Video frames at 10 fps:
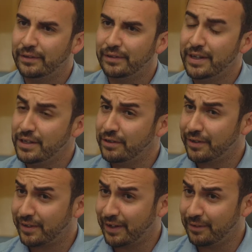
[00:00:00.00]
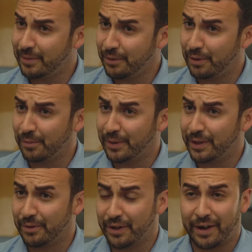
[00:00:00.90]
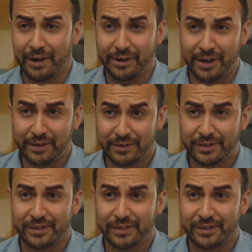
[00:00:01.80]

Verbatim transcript: They knew their science very well, but they were not arrogant.